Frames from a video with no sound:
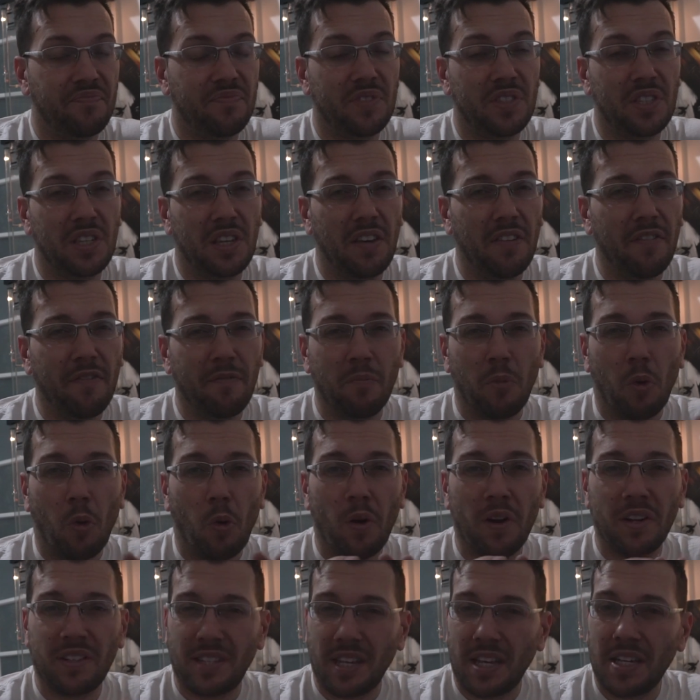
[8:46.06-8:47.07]
give
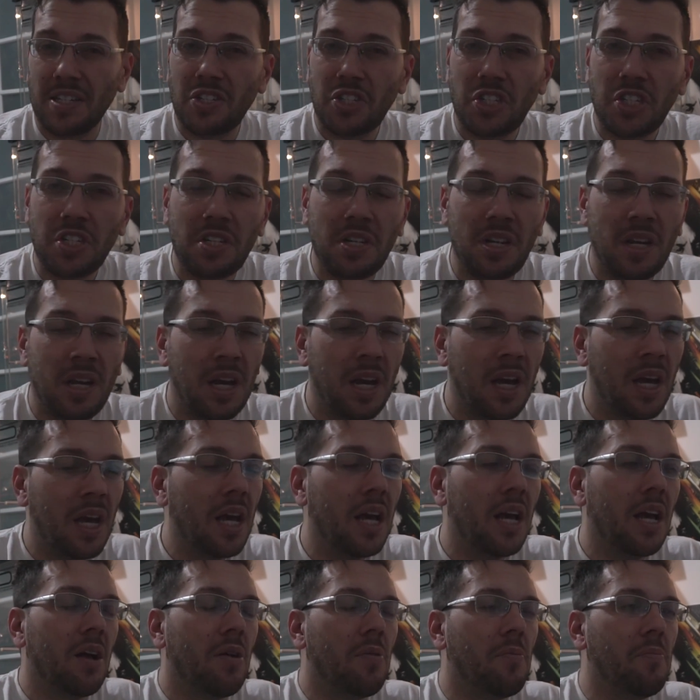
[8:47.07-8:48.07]
more attention.
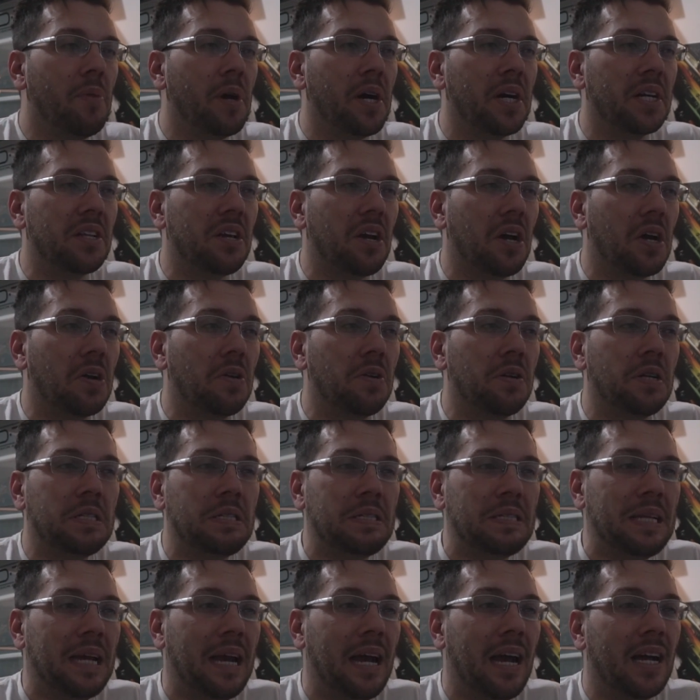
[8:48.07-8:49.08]
But other
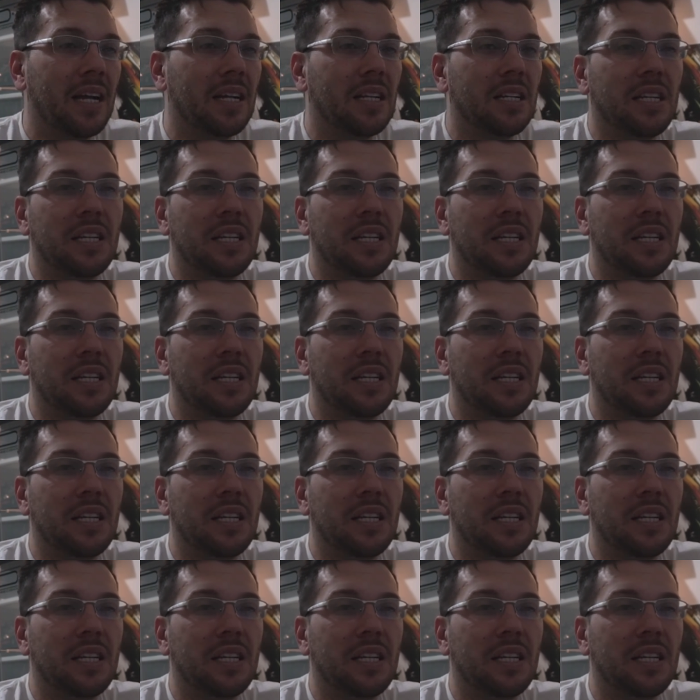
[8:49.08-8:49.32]
than that,